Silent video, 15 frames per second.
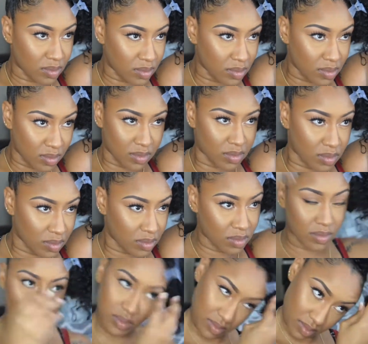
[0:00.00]
I don't
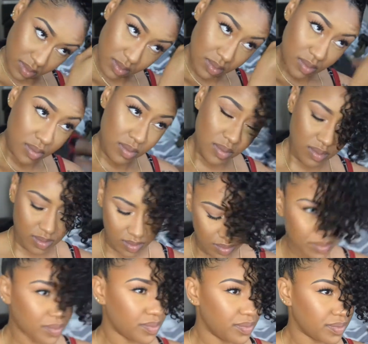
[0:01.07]
know. I kind of
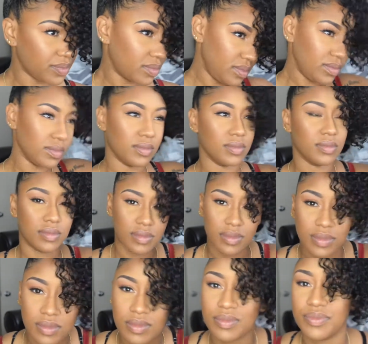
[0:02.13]
liked it to the side a
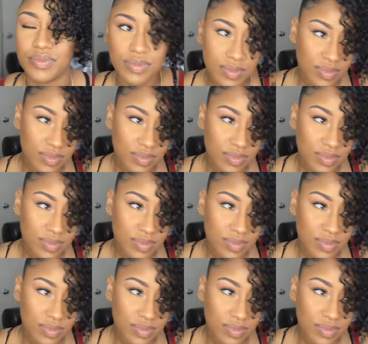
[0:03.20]
little bit